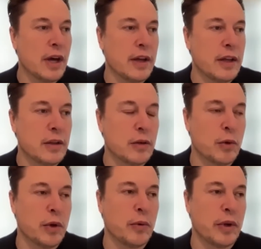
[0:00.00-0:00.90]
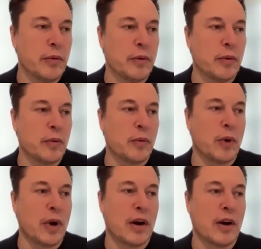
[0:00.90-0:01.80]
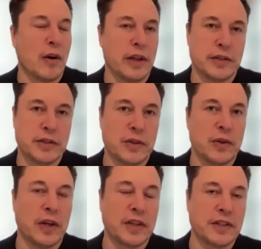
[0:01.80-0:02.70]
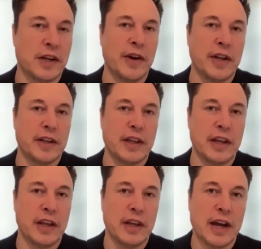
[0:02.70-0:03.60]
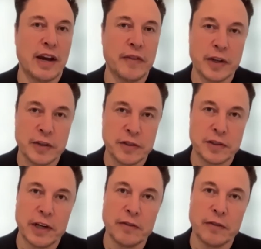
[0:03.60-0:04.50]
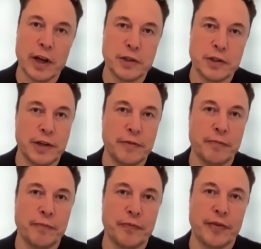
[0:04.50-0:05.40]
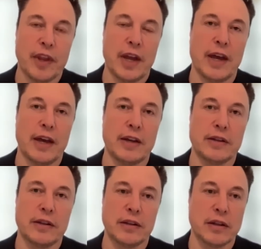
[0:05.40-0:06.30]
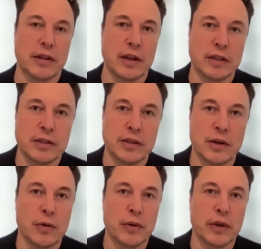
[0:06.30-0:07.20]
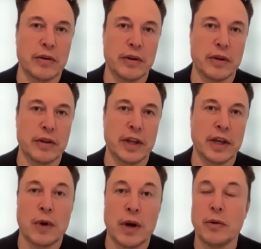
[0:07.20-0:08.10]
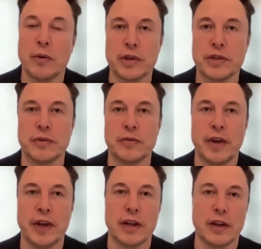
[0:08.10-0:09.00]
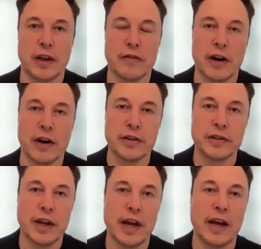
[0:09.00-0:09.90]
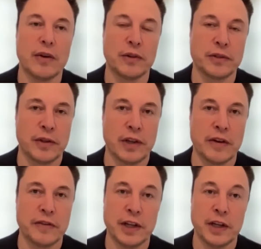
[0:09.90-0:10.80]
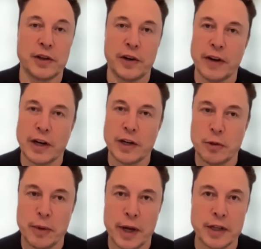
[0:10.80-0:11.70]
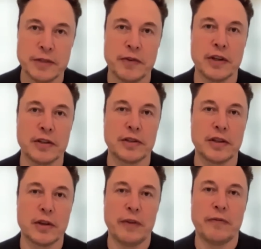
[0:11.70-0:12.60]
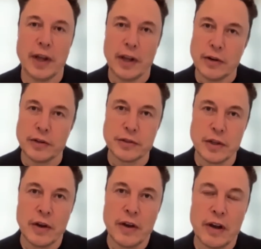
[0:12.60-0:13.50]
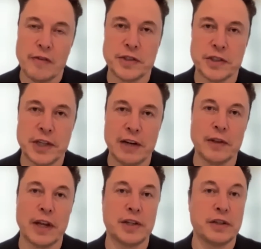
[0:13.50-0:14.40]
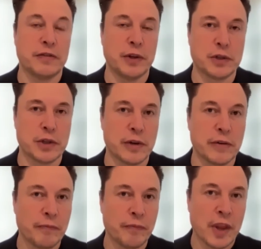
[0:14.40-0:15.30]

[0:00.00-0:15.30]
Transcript: uh, we, we, our goal is to accelerate the advent of sustainable energy, and and so that's why we want to make a lot of cars and also a lot of stationary battery packs because the three pillars of a sustainable energy future